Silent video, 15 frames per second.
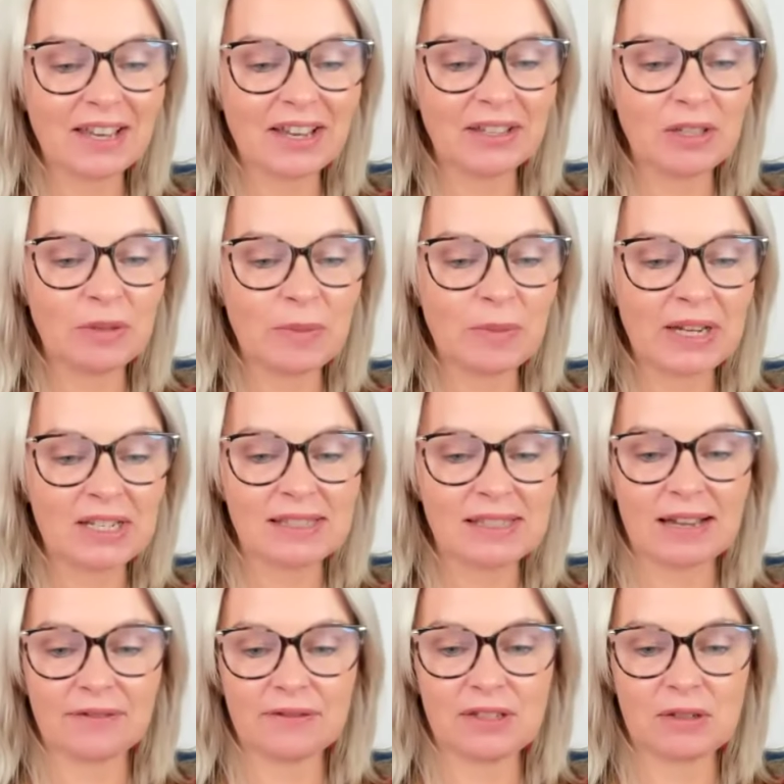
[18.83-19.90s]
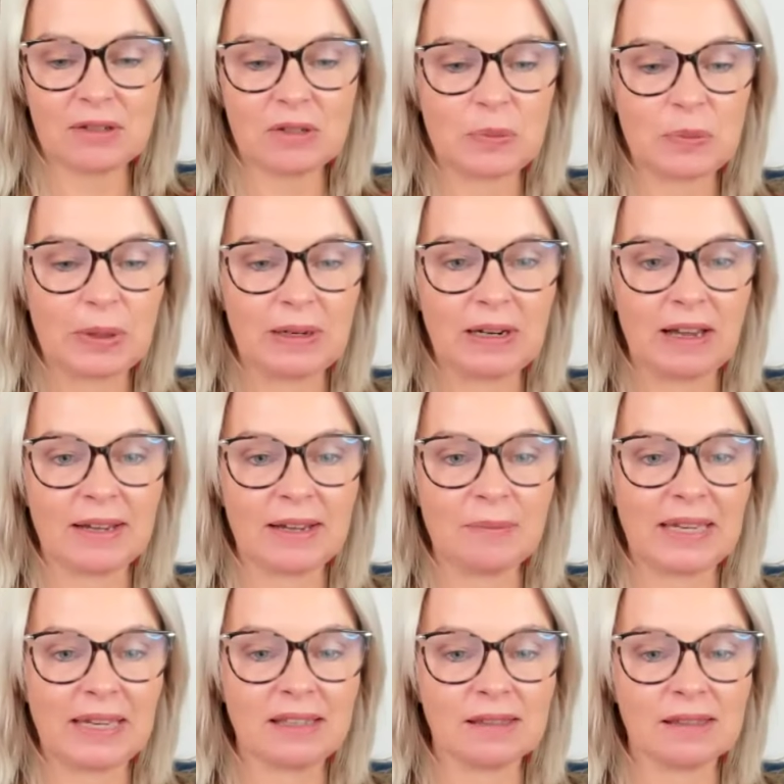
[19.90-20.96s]
Kurt, you might just have to spotlight
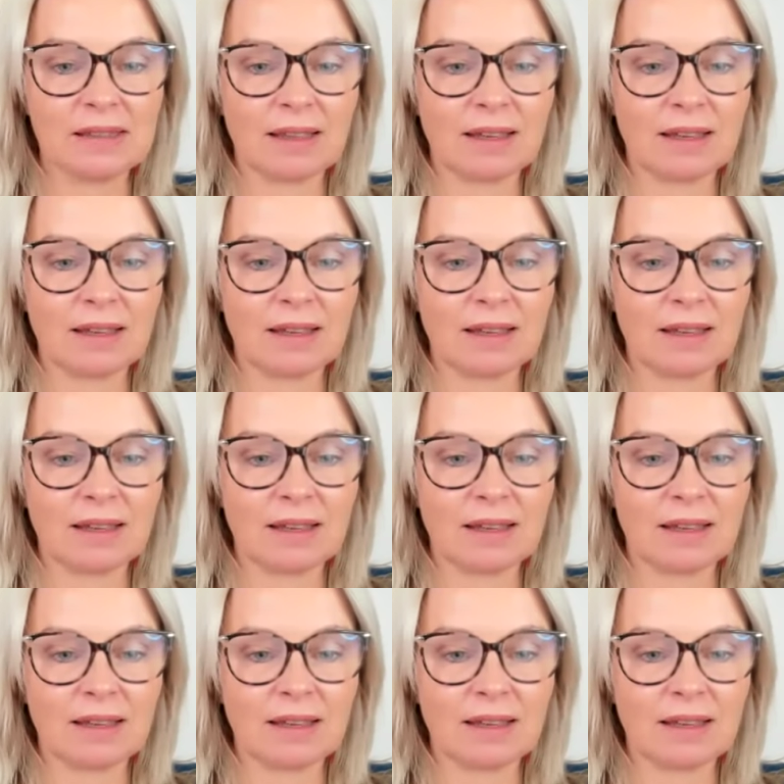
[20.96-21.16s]
me so